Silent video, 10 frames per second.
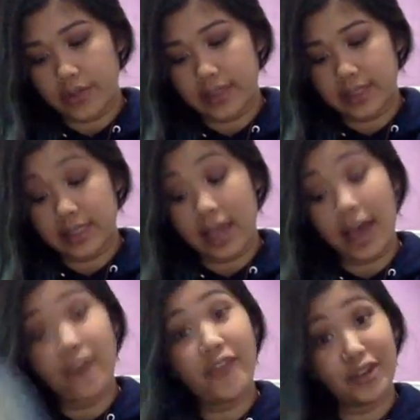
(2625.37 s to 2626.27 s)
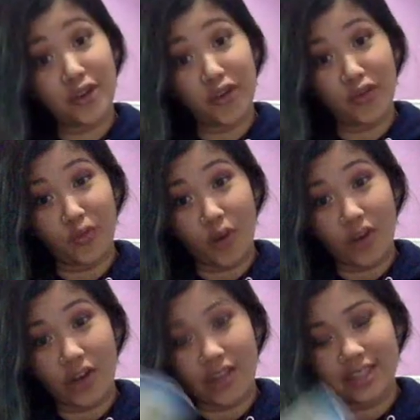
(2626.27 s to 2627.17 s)
7 of
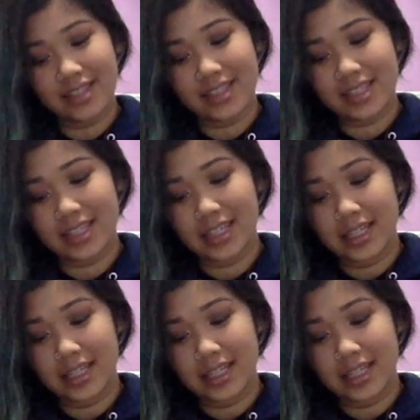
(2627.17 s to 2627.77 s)
Wands.